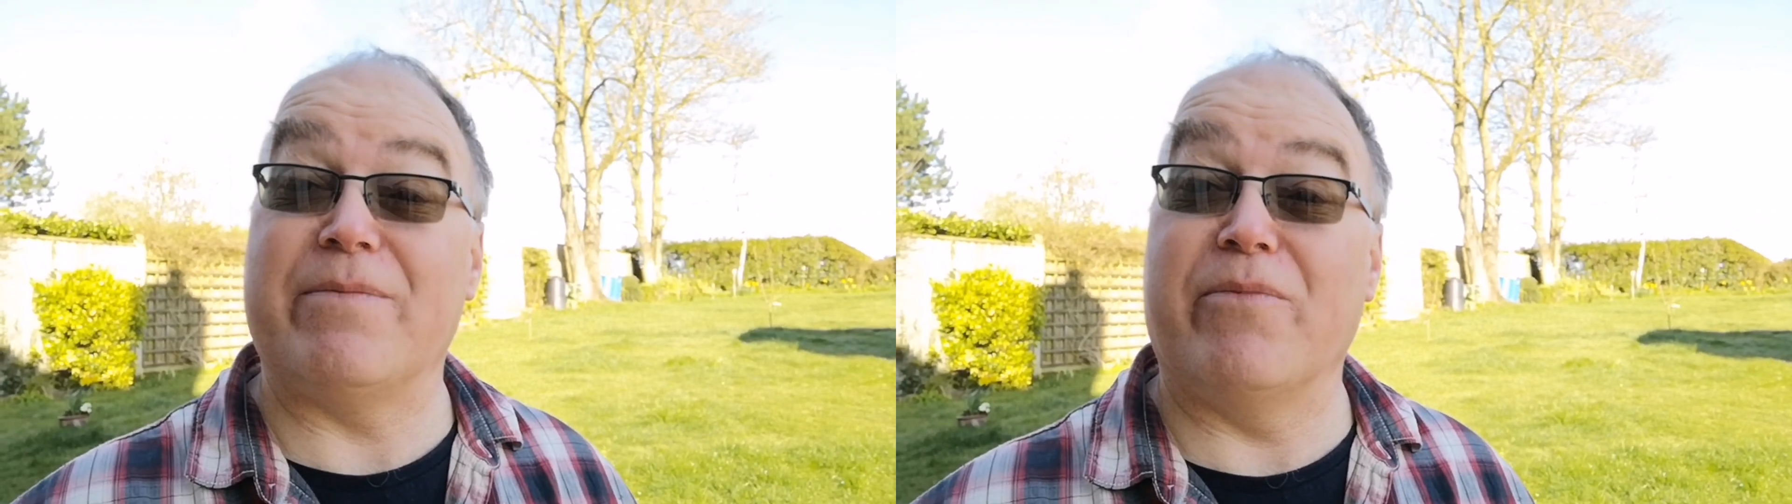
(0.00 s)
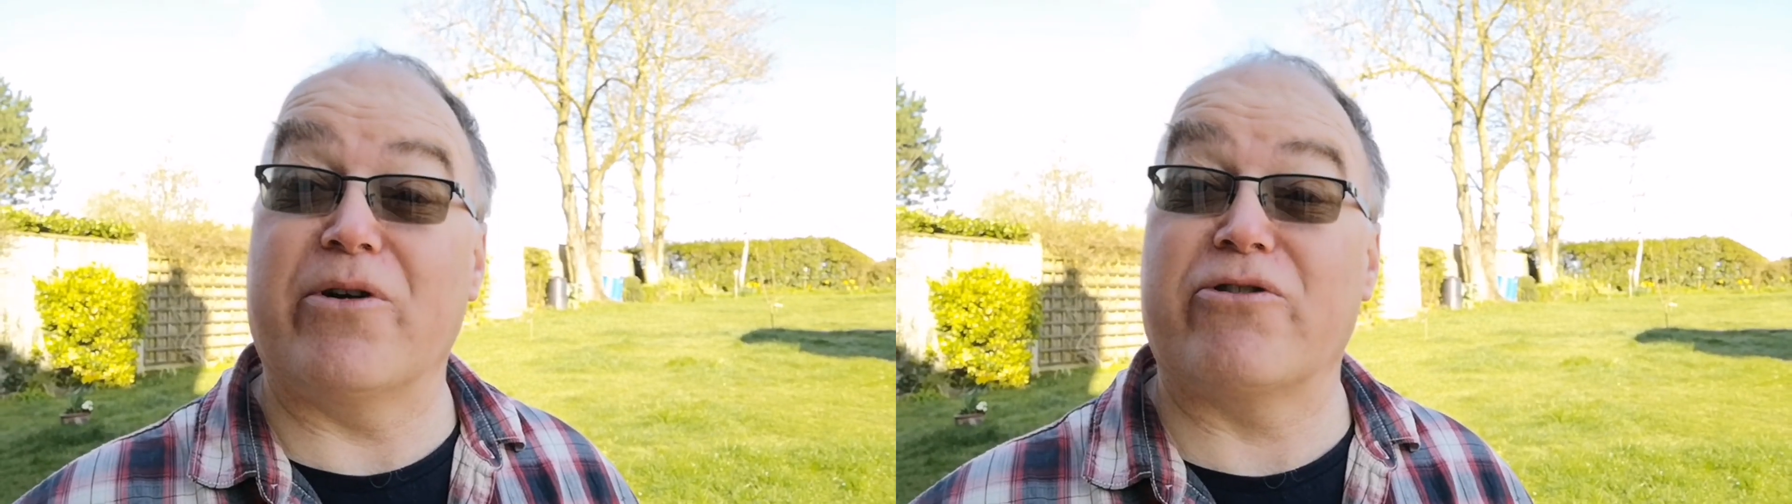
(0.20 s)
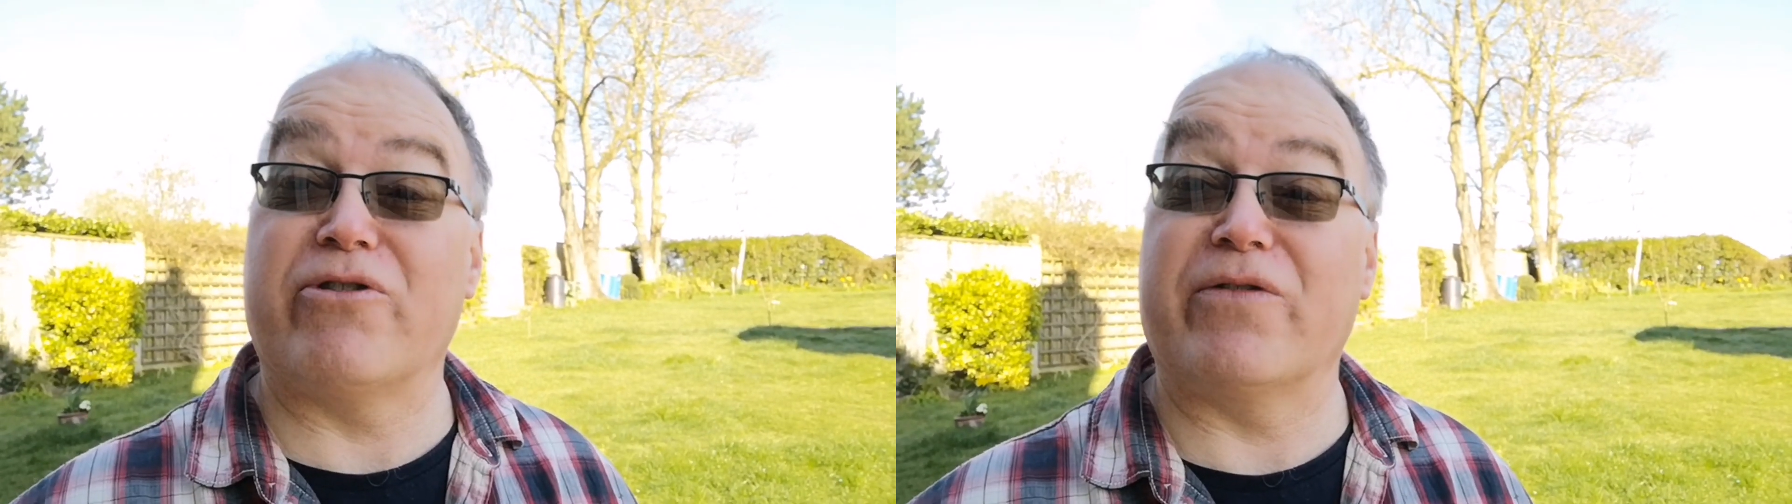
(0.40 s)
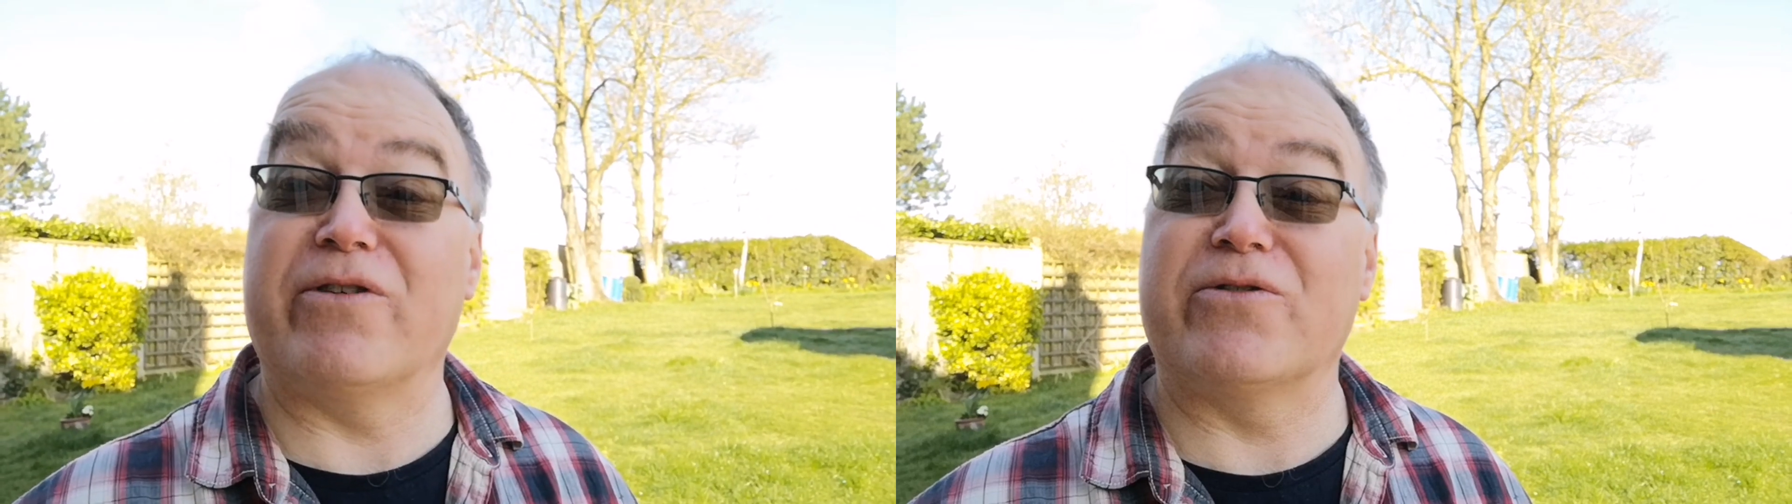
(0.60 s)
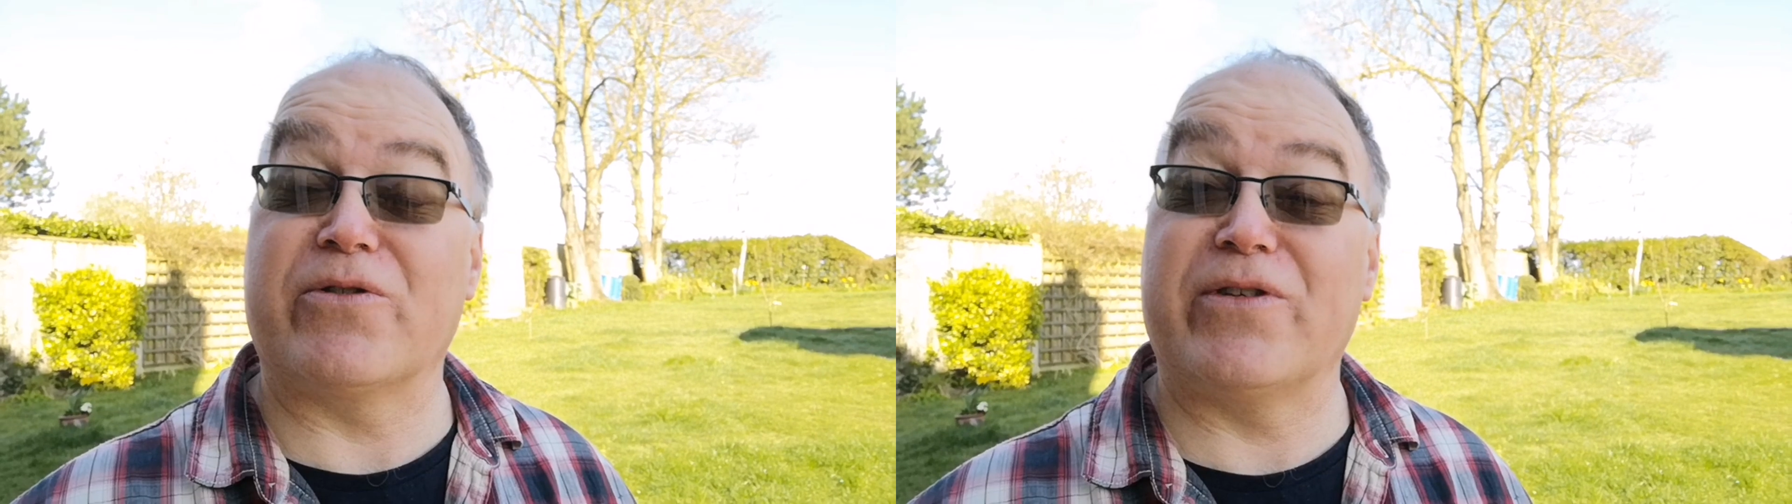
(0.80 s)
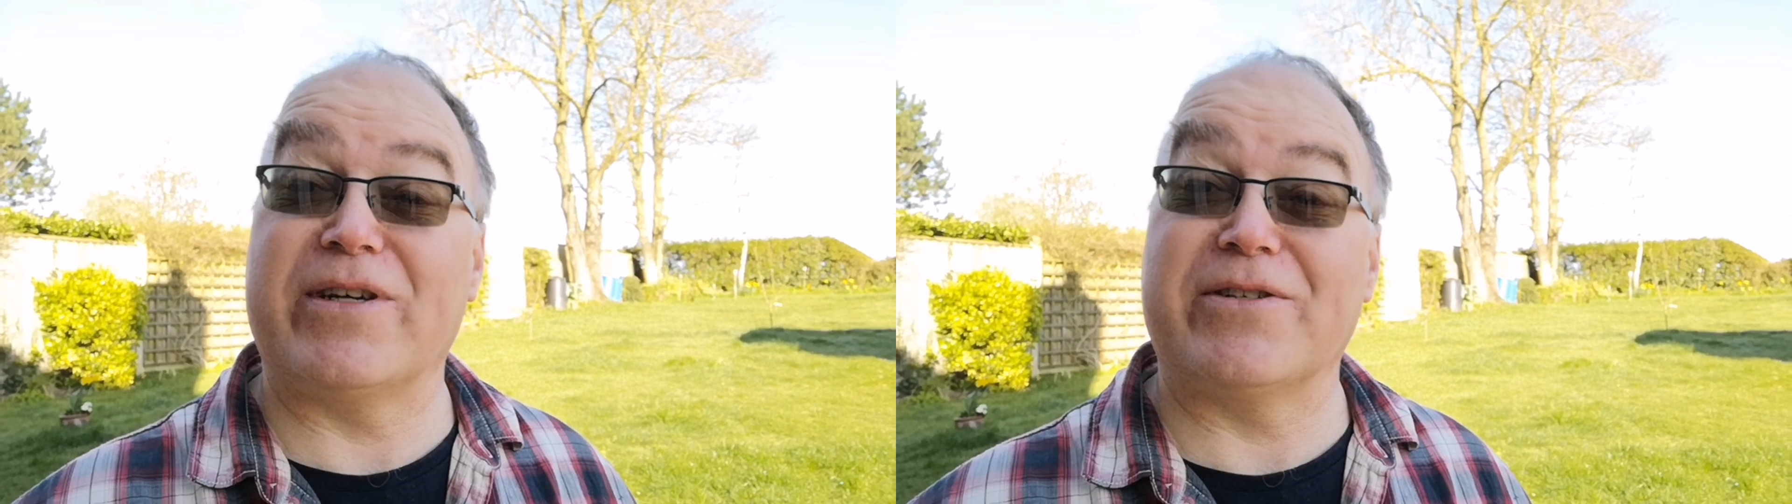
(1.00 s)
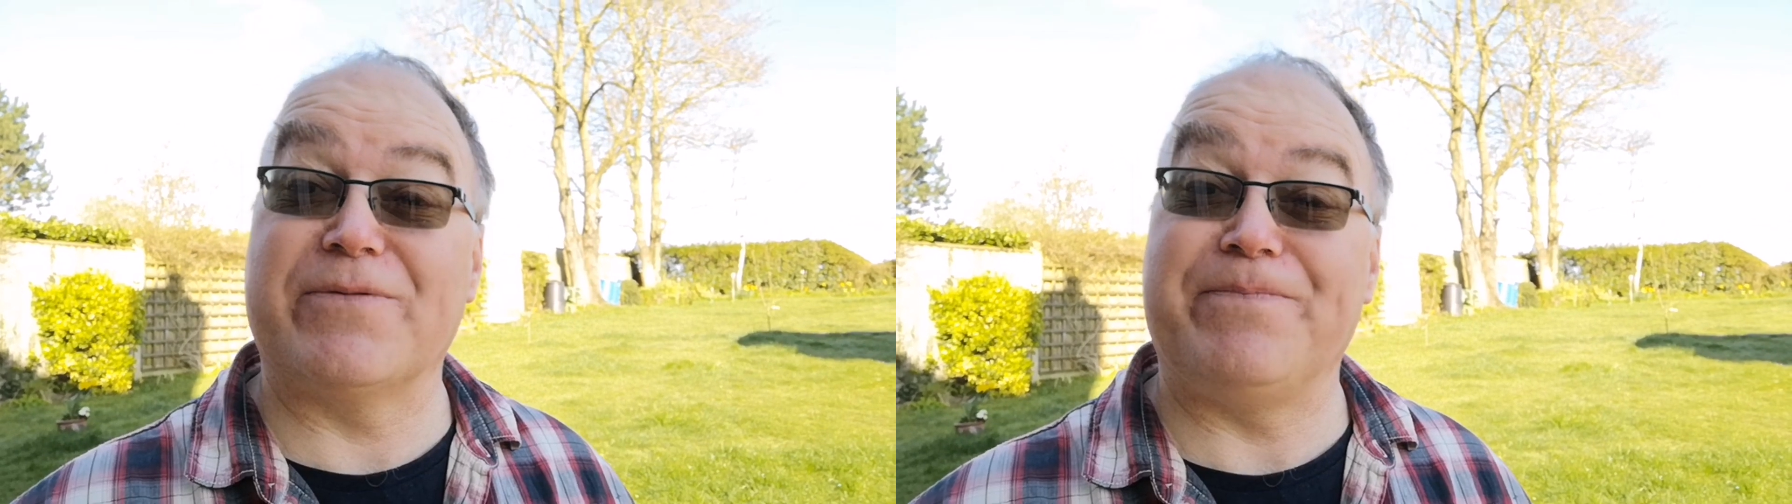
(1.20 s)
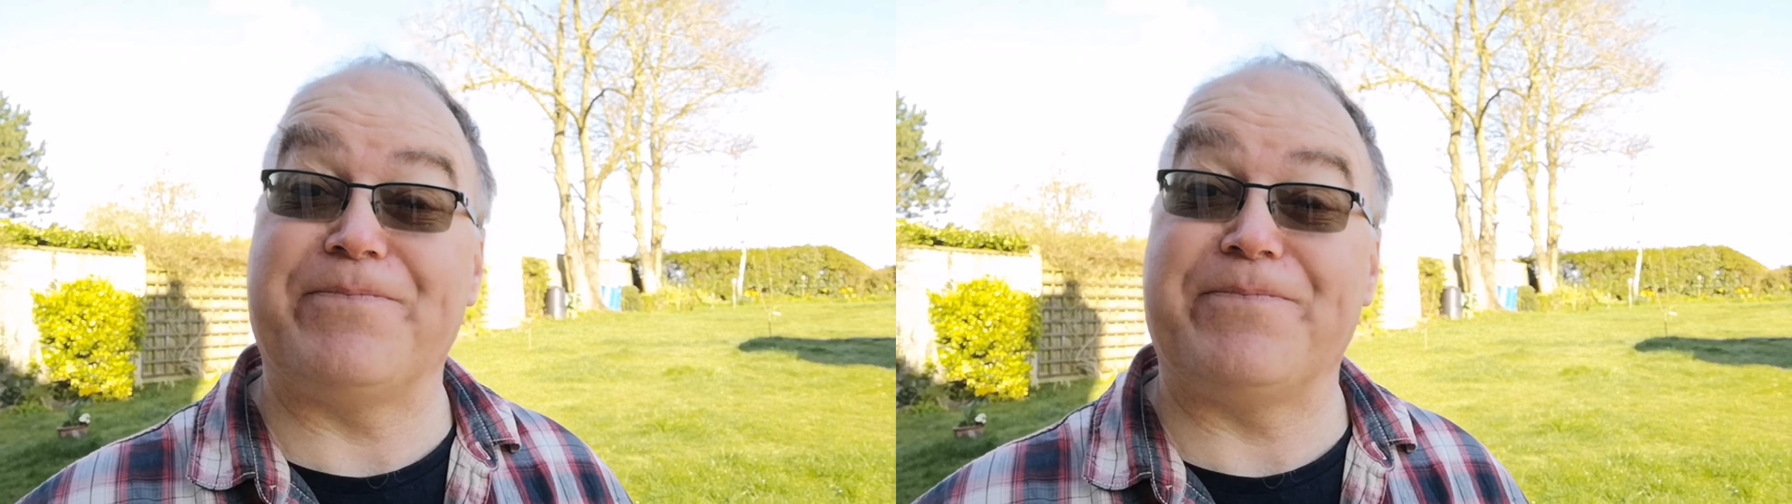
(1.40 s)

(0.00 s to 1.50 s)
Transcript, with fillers: and monitoring, those sort of things.